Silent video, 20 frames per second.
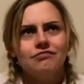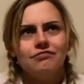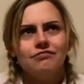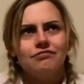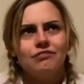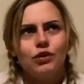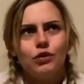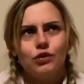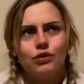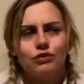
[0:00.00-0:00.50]

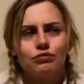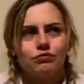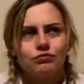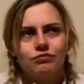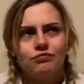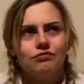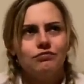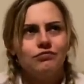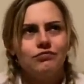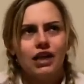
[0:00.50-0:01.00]
or
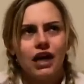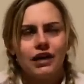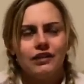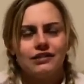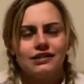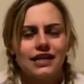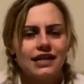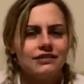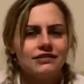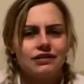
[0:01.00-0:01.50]
like
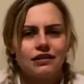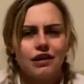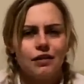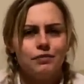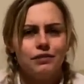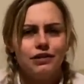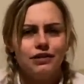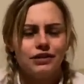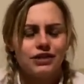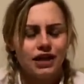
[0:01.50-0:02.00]
takes a couple
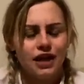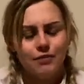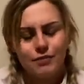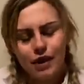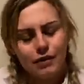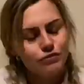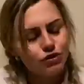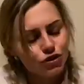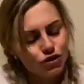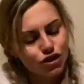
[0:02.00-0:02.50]
at a time, I'm
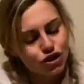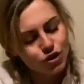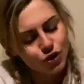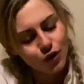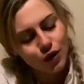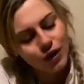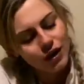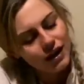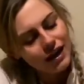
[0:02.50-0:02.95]
not sure.